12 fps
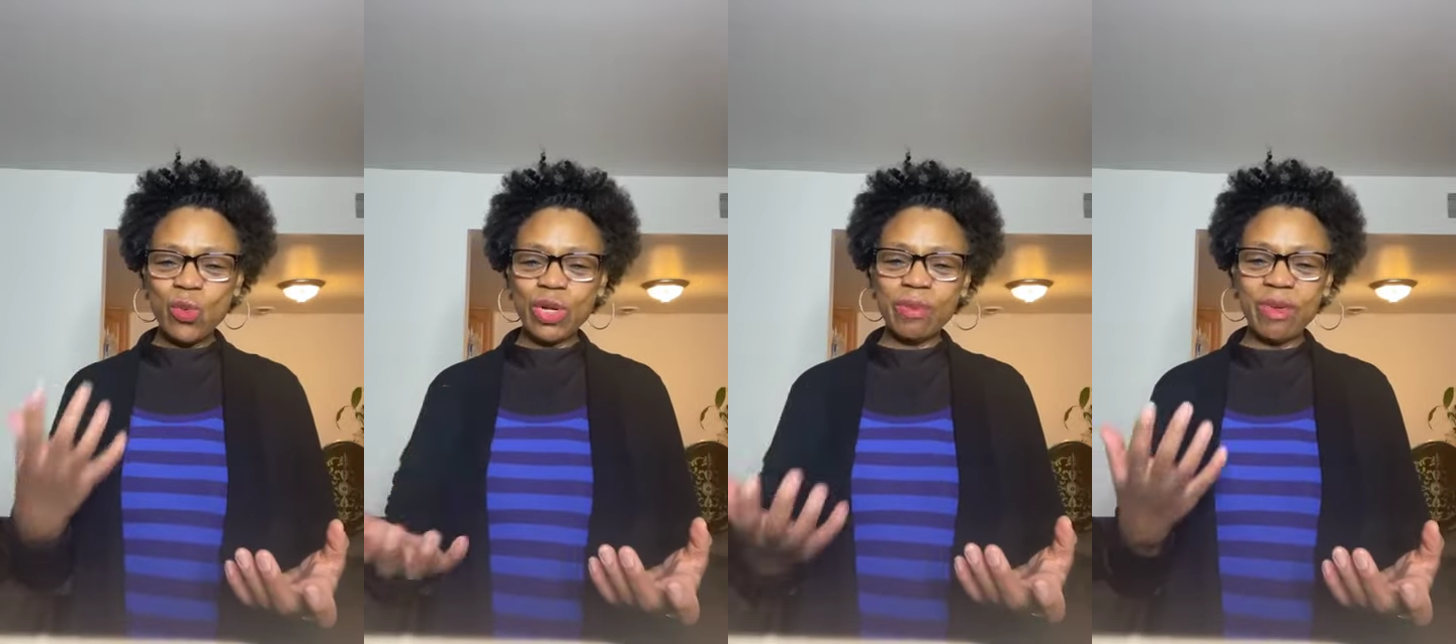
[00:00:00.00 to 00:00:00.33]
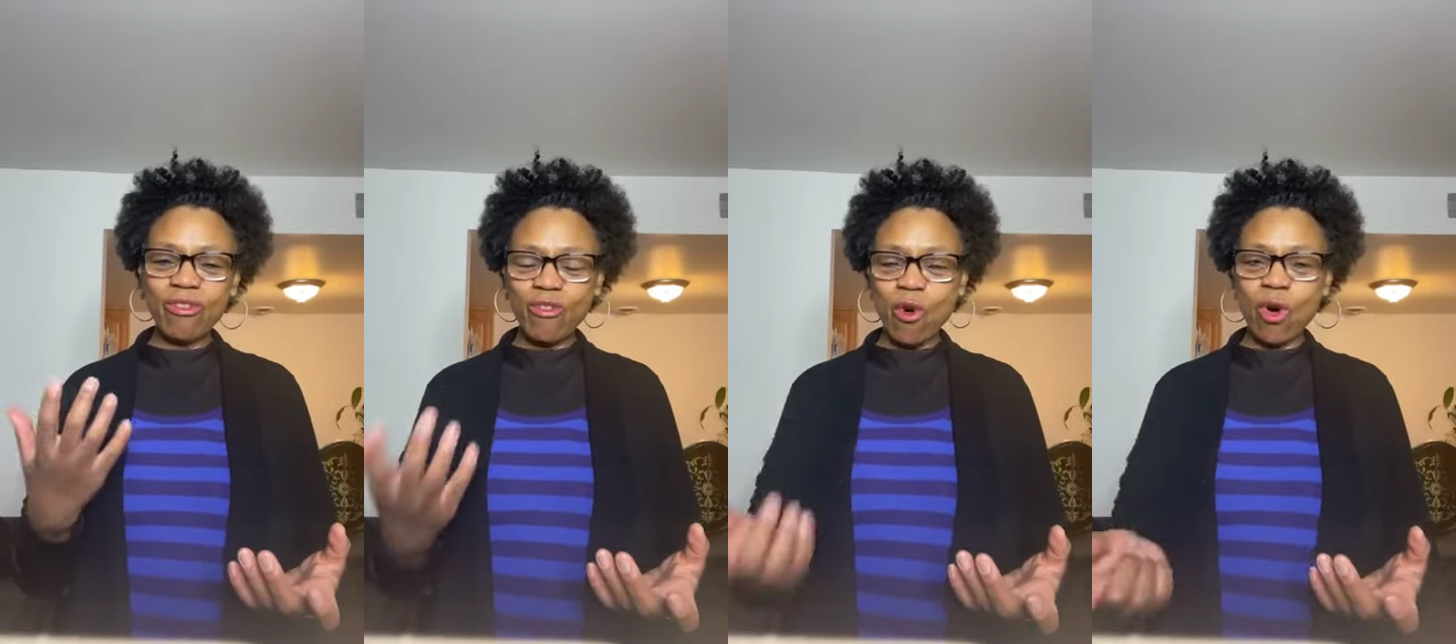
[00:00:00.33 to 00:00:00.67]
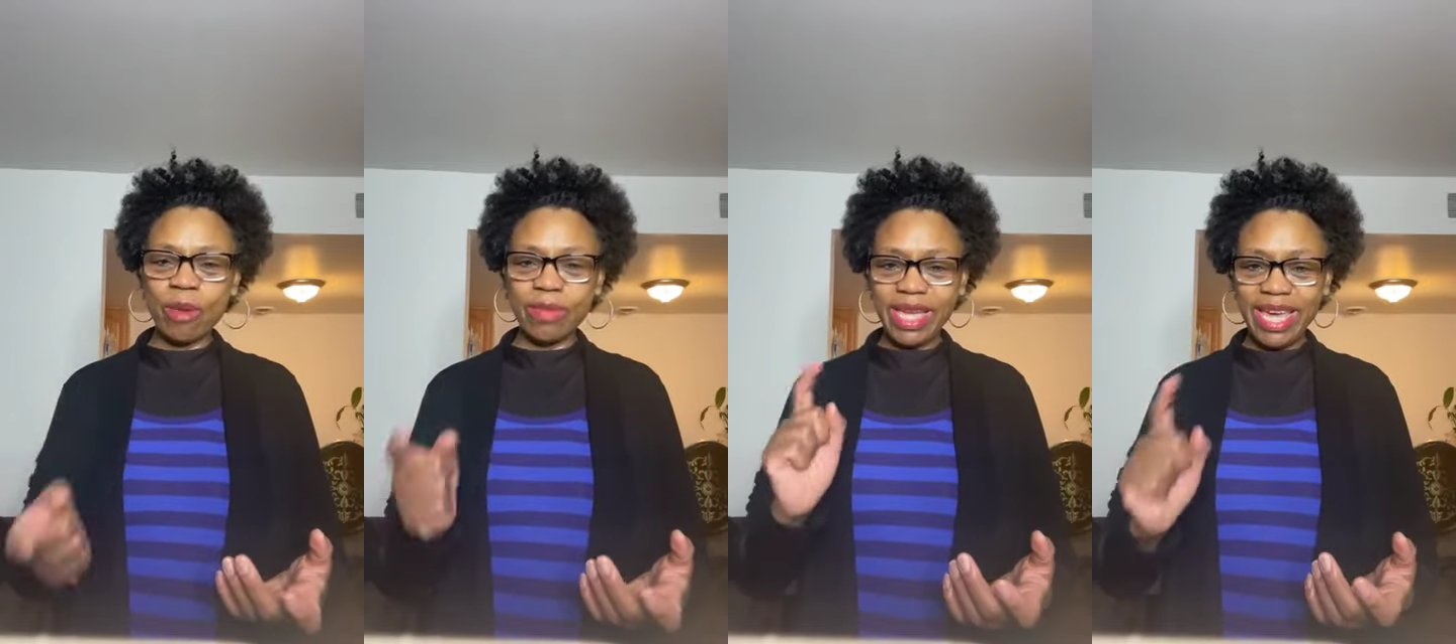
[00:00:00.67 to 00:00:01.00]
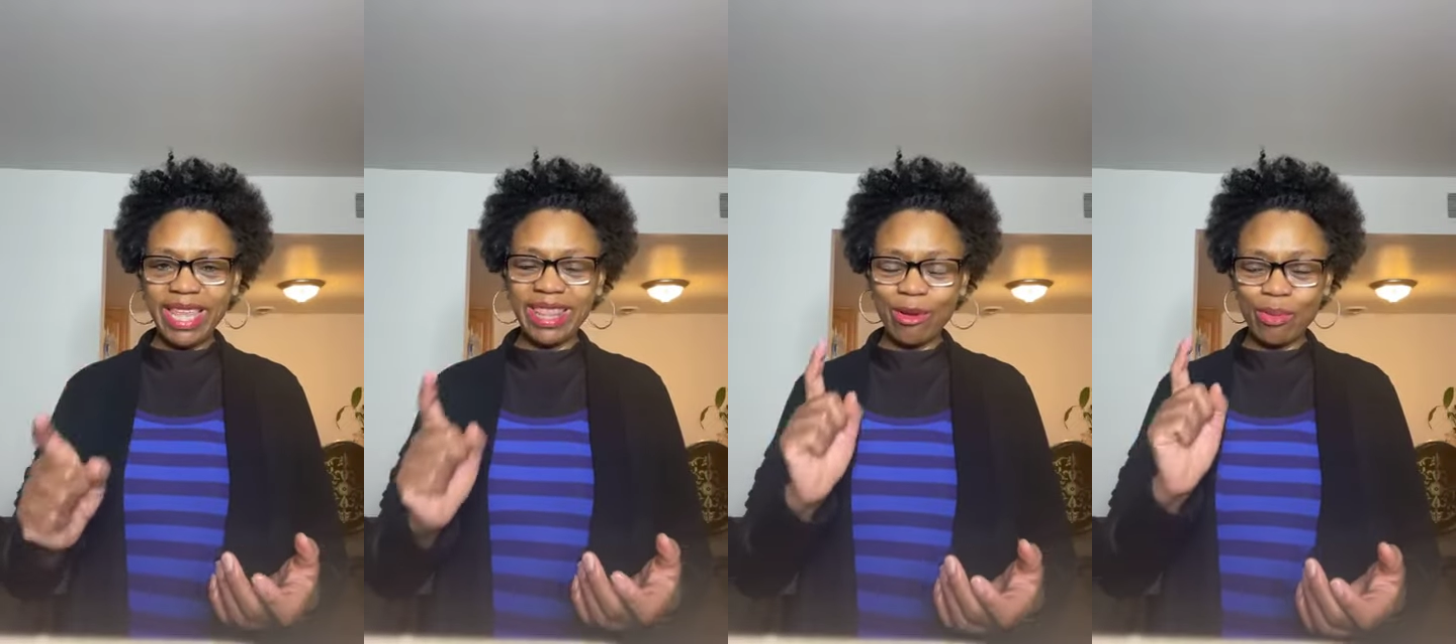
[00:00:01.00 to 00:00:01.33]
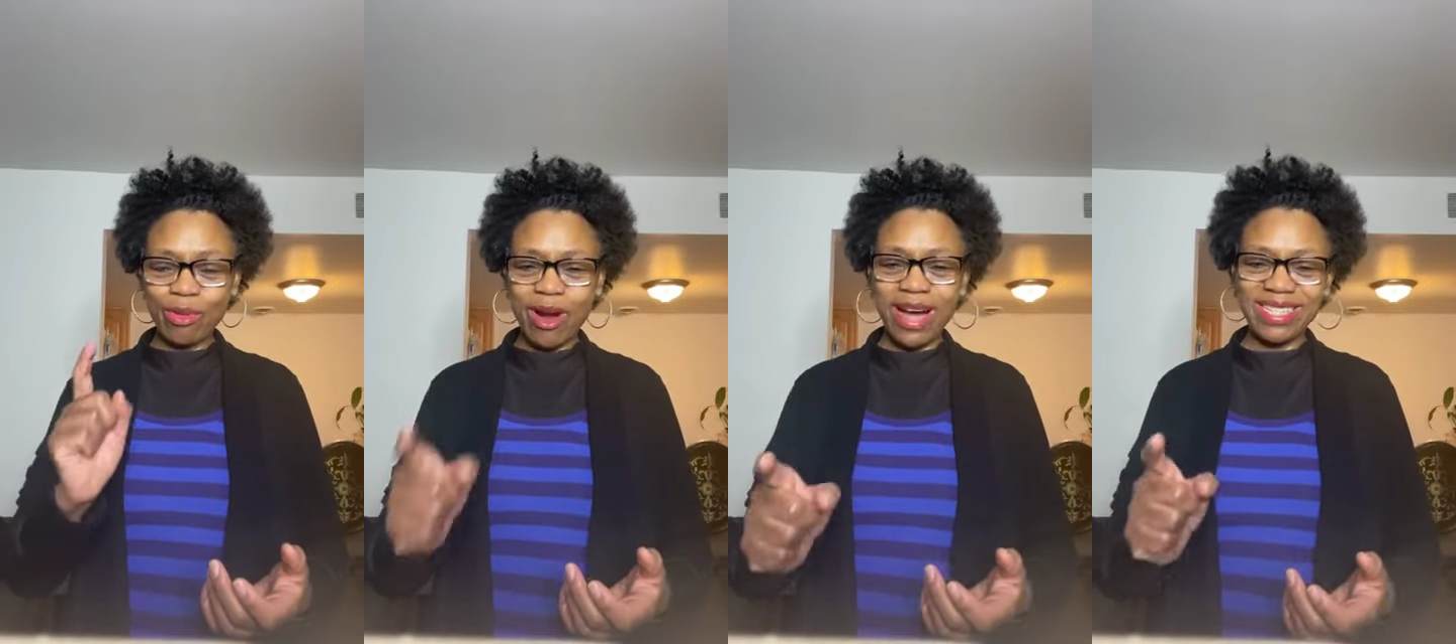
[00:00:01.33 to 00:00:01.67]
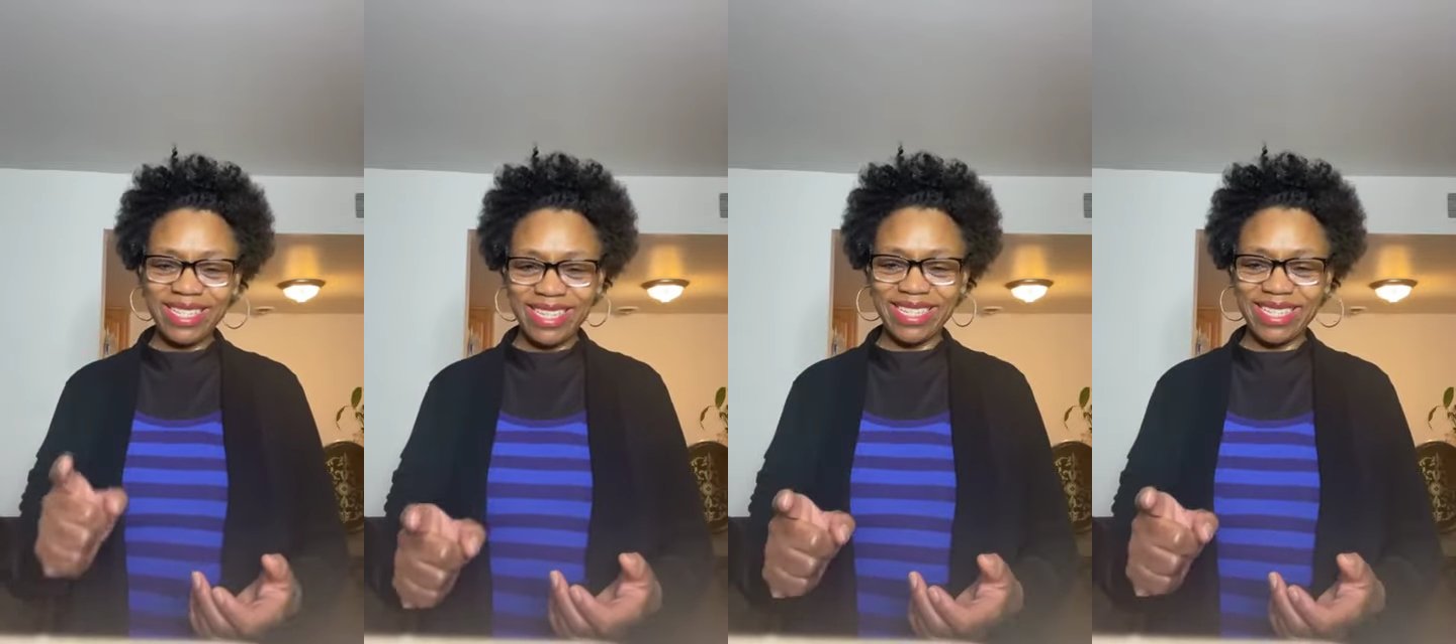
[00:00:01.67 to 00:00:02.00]
would be formed in the
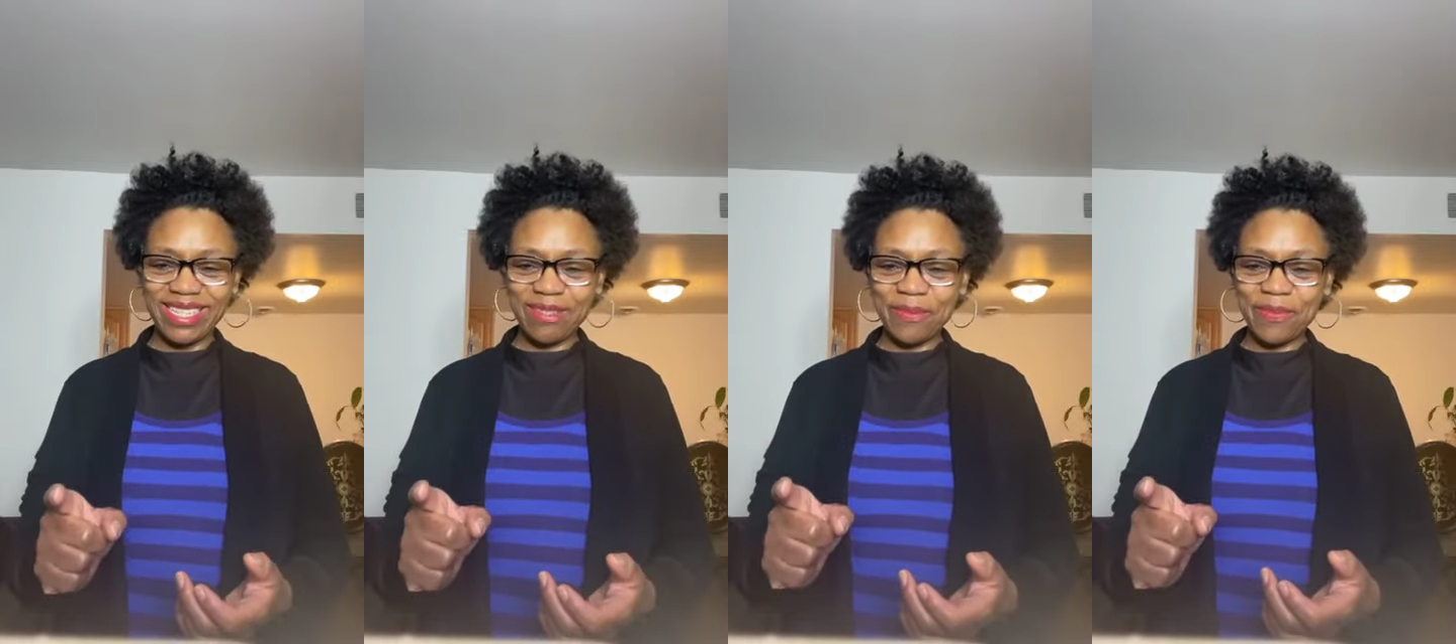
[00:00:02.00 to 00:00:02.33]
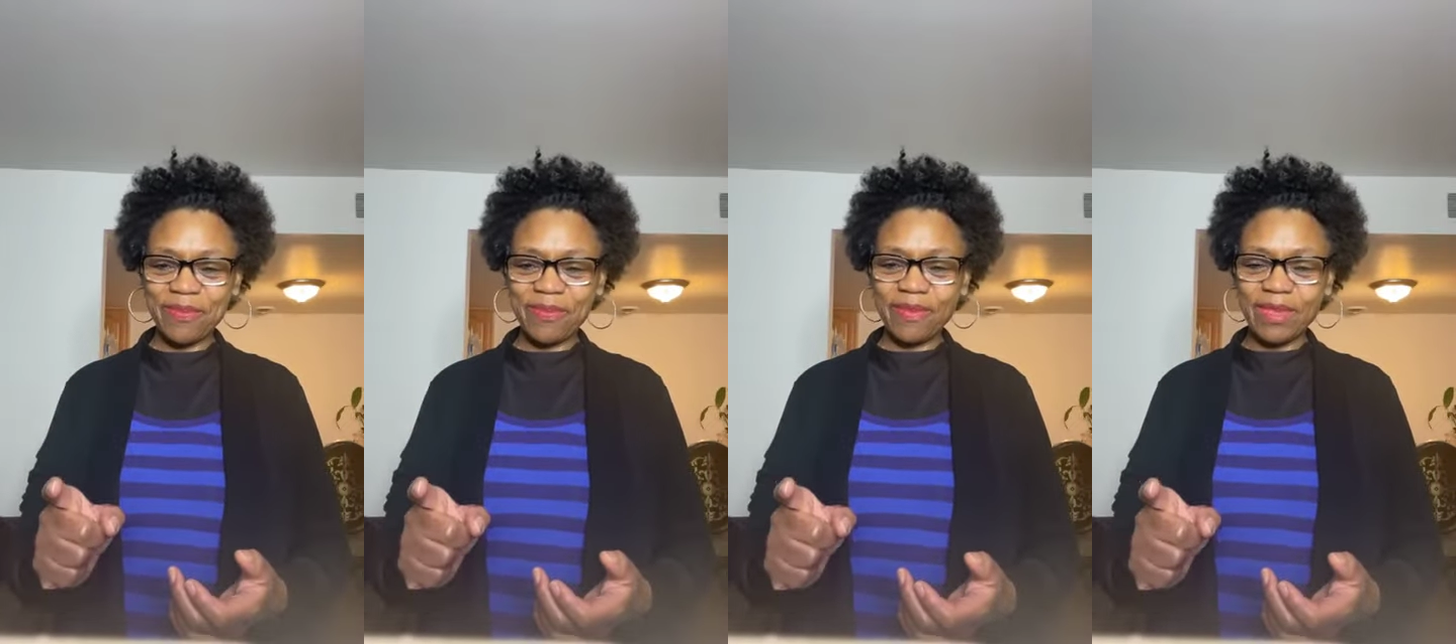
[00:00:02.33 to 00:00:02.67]
process.